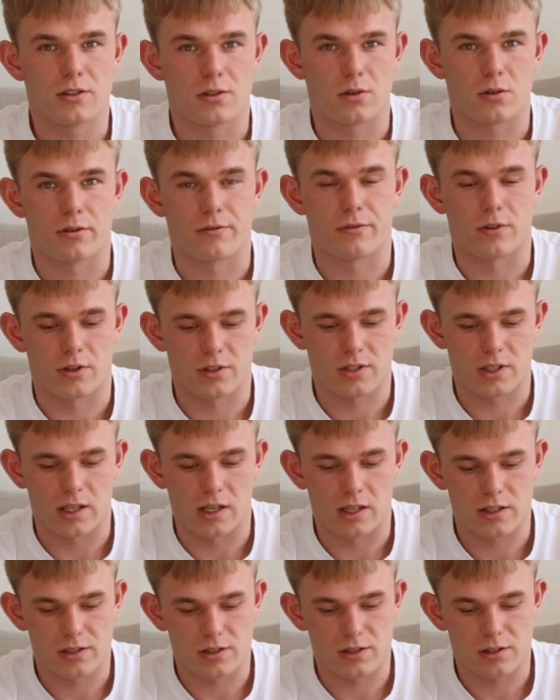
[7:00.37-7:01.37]
the tone of voice
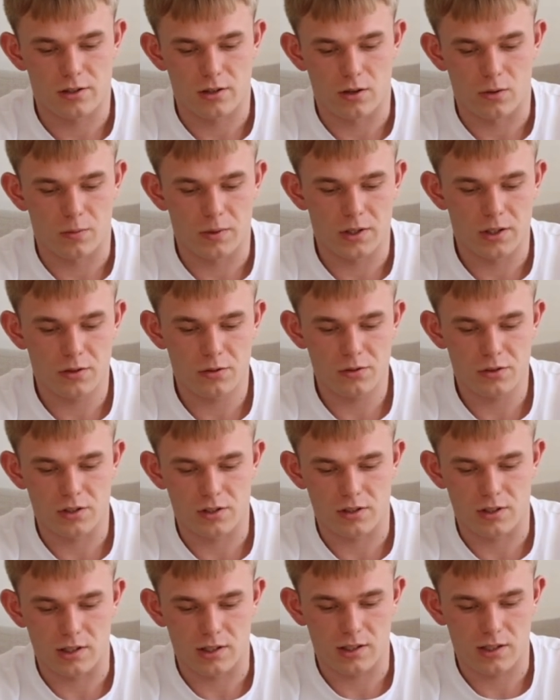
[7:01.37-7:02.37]
analysis. So we use
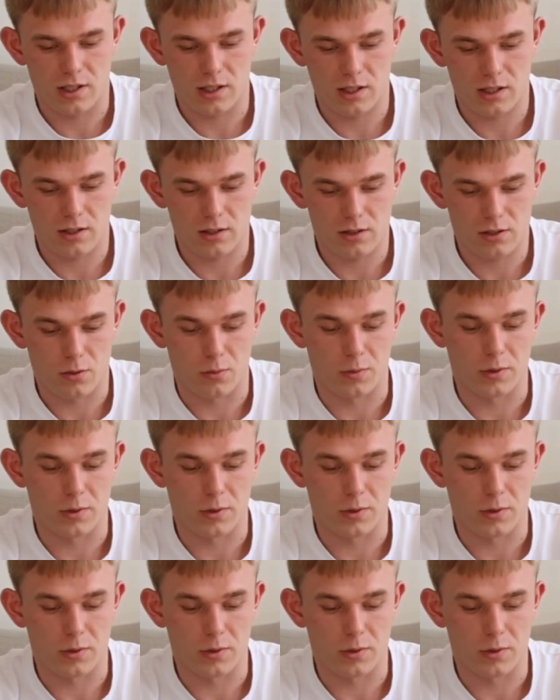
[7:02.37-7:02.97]
the text